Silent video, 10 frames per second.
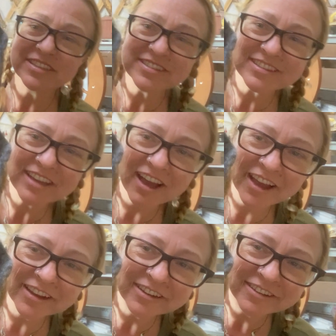
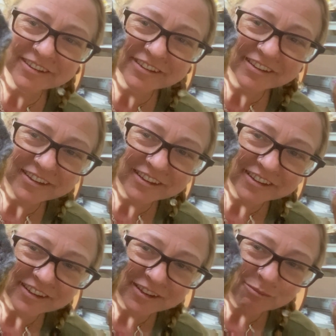inside,
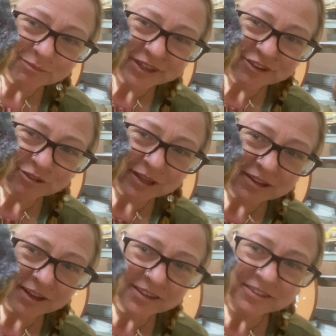my
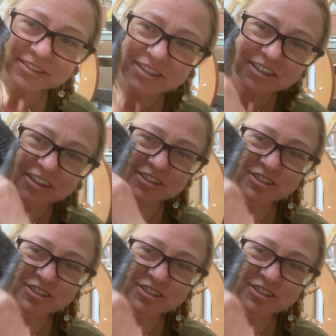dreadlocks are